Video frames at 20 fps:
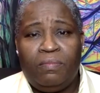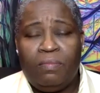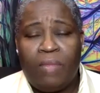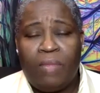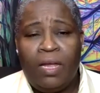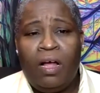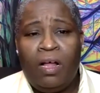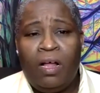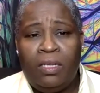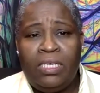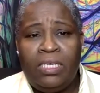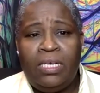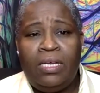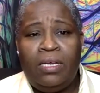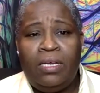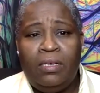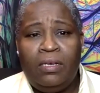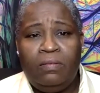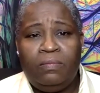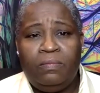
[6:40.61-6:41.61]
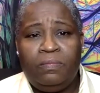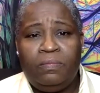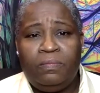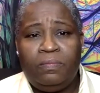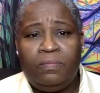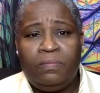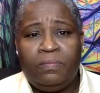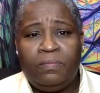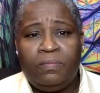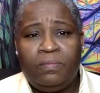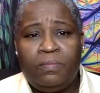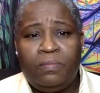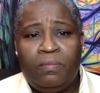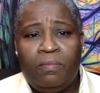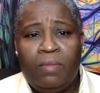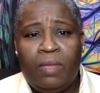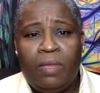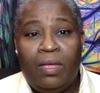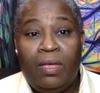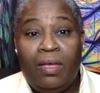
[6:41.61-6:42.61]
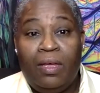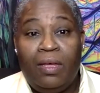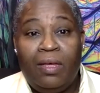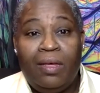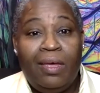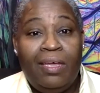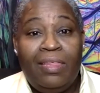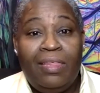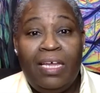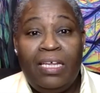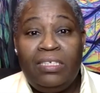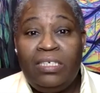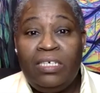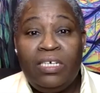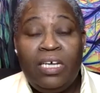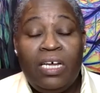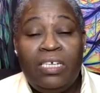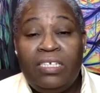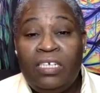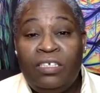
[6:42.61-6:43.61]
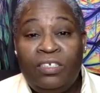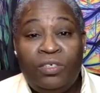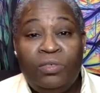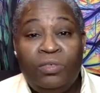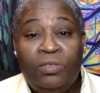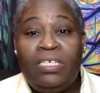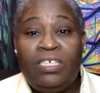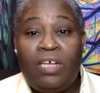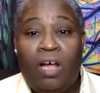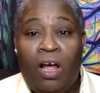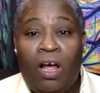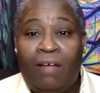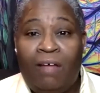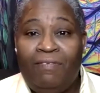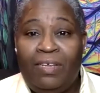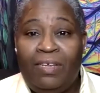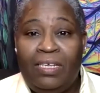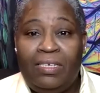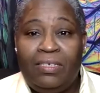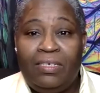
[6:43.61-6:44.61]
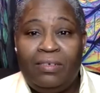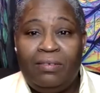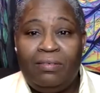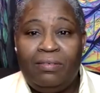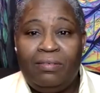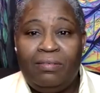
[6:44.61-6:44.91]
They all did. He then took us into his office.